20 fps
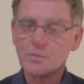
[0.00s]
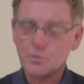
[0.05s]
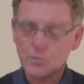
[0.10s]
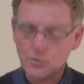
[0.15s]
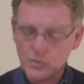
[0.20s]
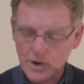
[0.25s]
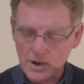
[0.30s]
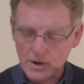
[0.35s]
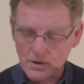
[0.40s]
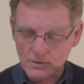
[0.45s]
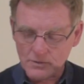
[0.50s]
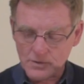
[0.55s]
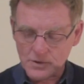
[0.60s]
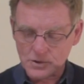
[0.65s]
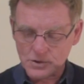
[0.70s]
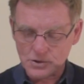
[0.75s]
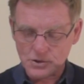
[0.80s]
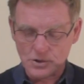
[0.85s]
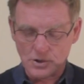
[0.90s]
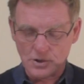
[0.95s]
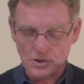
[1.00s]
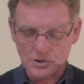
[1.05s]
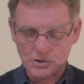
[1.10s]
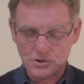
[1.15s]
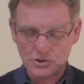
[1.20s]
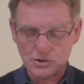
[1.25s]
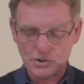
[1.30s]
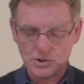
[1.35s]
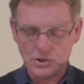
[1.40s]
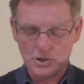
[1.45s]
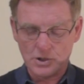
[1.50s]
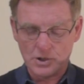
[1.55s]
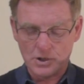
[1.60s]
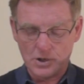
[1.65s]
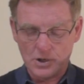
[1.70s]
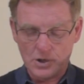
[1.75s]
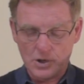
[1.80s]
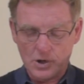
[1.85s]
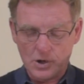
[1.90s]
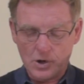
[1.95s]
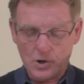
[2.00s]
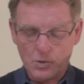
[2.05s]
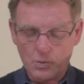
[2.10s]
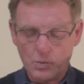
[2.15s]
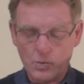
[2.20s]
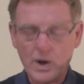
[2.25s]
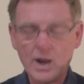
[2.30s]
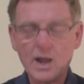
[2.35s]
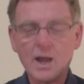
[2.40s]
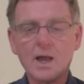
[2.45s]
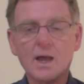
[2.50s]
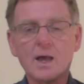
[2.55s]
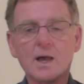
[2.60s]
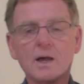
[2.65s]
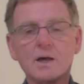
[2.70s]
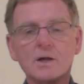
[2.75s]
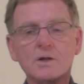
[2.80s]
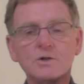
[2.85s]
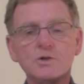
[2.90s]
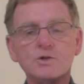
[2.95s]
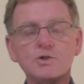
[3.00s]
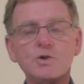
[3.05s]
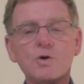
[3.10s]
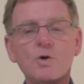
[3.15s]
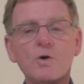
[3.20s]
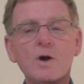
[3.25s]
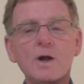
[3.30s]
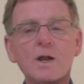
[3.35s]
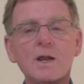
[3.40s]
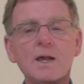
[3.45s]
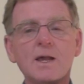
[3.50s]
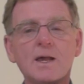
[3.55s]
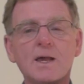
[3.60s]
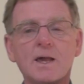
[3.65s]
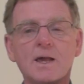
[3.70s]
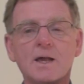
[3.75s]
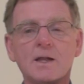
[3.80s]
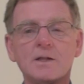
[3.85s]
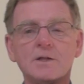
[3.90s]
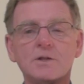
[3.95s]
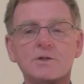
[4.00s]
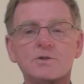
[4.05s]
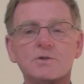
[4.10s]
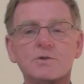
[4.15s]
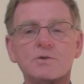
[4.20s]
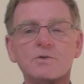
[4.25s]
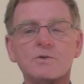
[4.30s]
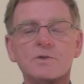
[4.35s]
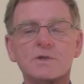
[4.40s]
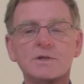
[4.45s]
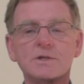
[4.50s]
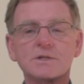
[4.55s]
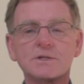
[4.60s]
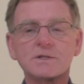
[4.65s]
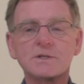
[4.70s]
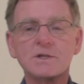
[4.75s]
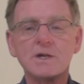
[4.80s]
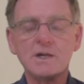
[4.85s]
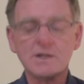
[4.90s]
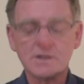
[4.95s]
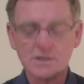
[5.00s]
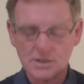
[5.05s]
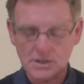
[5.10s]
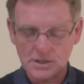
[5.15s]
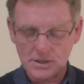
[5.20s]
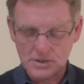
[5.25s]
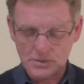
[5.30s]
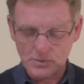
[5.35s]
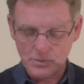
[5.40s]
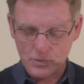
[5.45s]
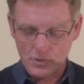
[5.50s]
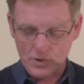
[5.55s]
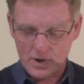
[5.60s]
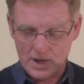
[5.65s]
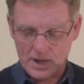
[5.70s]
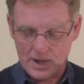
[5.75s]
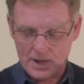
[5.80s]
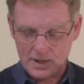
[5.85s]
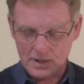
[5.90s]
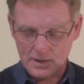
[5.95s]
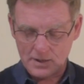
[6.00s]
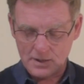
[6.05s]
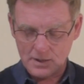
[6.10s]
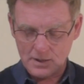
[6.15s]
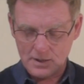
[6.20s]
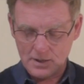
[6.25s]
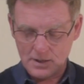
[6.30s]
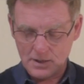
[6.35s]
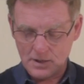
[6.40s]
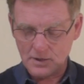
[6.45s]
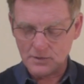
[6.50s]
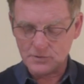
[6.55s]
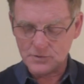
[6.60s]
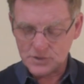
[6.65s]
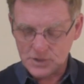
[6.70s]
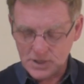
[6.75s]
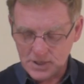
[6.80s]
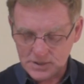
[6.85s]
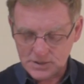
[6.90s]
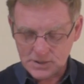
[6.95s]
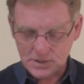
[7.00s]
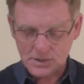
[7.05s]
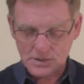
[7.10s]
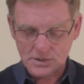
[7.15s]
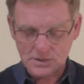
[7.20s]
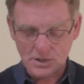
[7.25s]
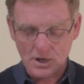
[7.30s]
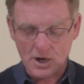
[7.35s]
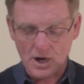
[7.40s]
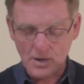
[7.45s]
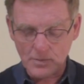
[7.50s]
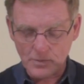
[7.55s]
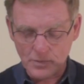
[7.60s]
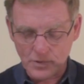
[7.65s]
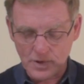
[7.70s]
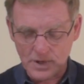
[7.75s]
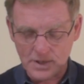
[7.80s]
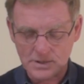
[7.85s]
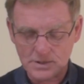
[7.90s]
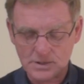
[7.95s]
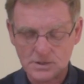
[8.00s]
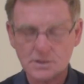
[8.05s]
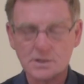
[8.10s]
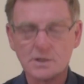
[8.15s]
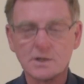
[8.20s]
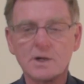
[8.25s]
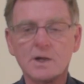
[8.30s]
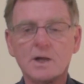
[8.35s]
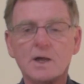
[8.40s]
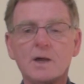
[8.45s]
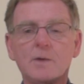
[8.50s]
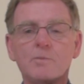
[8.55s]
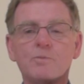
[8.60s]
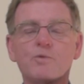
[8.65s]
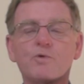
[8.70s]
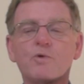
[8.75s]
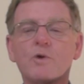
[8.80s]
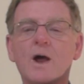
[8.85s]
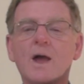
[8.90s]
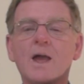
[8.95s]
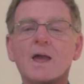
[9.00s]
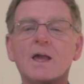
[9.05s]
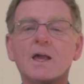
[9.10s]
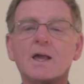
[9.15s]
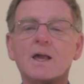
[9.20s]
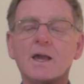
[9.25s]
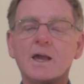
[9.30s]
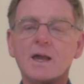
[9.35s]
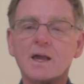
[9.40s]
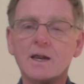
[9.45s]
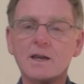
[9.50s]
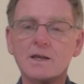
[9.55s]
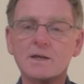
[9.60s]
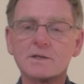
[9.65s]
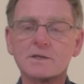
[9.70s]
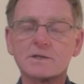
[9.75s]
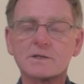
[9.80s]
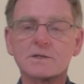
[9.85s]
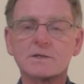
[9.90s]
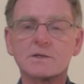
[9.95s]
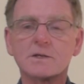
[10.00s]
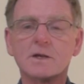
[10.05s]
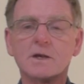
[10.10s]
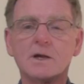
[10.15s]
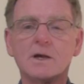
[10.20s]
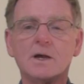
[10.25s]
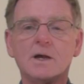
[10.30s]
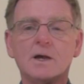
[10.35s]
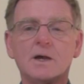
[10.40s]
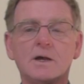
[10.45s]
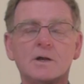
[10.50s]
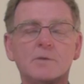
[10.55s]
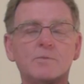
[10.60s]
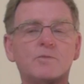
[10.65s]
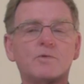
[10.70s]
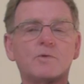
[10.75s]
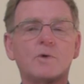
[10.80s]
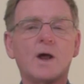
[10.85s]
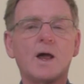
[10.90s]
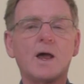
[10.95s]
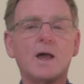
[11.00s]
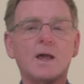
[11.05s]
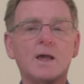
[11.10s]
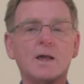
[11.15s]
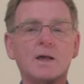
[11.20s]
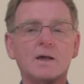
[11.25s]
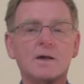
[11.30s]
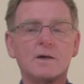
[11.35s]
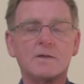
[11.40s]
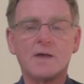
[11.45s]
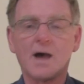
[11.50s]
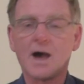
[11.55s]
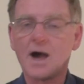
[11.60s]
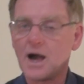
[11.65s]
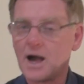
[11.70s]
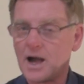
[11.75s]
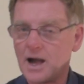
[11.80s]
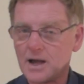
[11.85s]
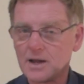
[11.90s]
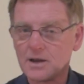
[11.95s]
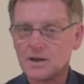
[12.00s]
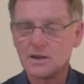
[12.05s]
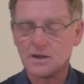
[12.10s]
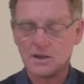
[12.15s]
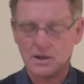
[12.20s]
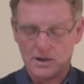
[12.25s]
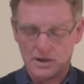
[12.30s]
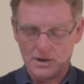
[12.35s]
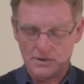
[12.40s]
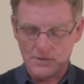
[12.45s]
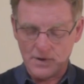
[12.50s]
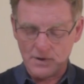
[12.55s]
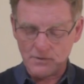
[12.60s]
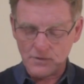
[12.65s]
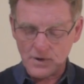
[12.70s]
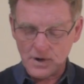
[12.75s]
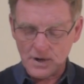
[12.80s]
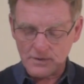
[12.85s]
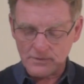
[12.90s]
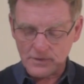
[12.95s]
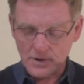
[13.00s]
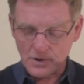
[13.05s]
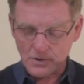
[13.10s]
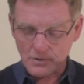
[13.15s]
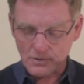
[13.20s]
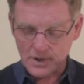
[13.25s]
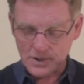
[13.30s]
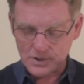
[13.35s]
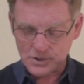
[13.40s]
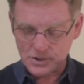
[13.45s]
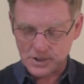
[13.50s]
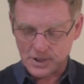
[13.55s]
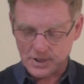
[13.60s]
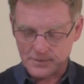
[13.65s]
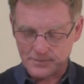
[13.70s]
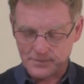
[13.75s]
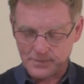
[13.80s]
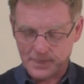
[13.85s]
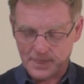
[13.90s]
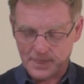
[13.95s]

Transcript: the prayer of the church, we're joining into the ceaseless prayer of Jesus, high priest, praying in us and praying in the heart of every living creature.